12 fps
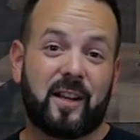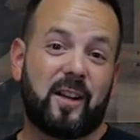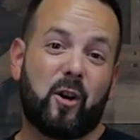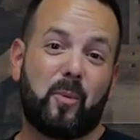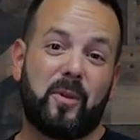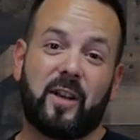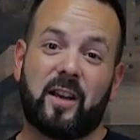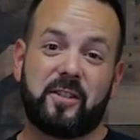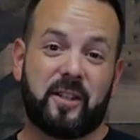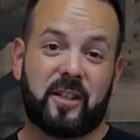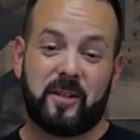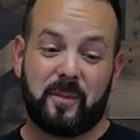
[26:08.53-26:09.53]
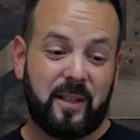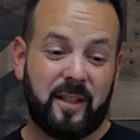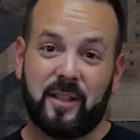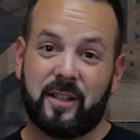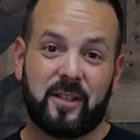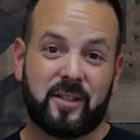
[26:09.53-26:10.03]
I hope you guys are gonna be
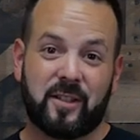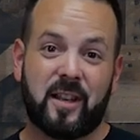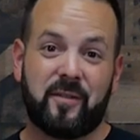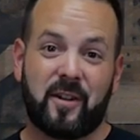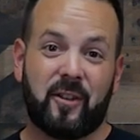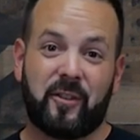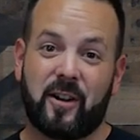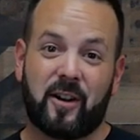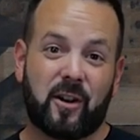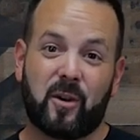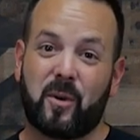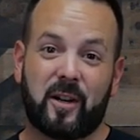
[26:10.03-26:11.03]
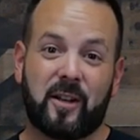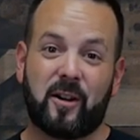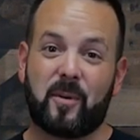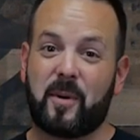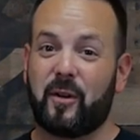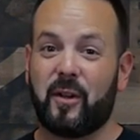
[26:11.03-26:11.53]
safe out there. I don't wanna hear
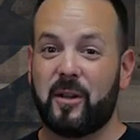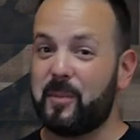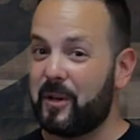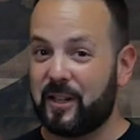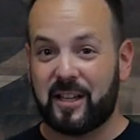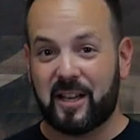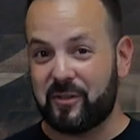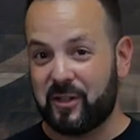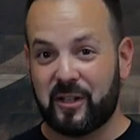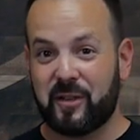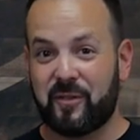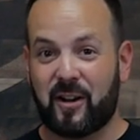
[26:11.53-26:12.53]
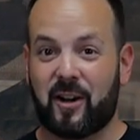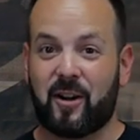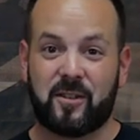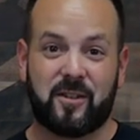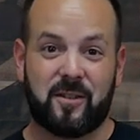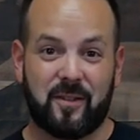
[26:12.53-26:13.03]
about anybody having any fires.